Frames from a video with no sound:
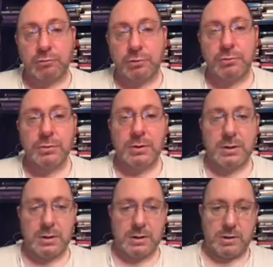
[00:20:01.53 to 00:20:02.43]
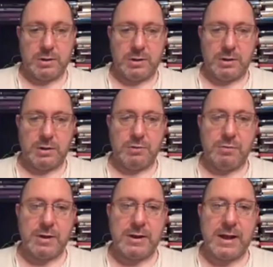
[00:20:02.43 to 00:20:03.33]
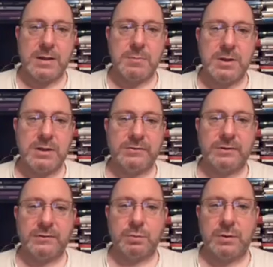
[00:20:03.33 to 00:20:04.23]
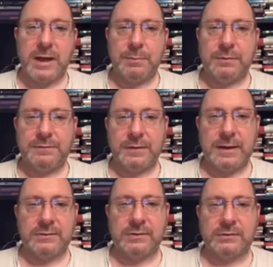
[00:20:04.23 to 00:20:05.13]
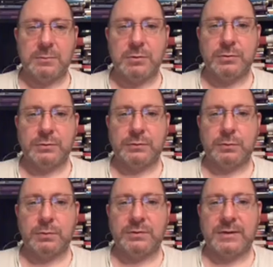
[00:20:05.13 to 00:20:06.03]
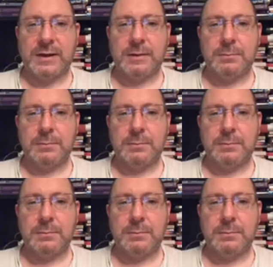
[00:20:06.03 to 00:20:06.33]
grew. Lorraine, Amy says, we'll happily fill out a testimonial, sort the tag,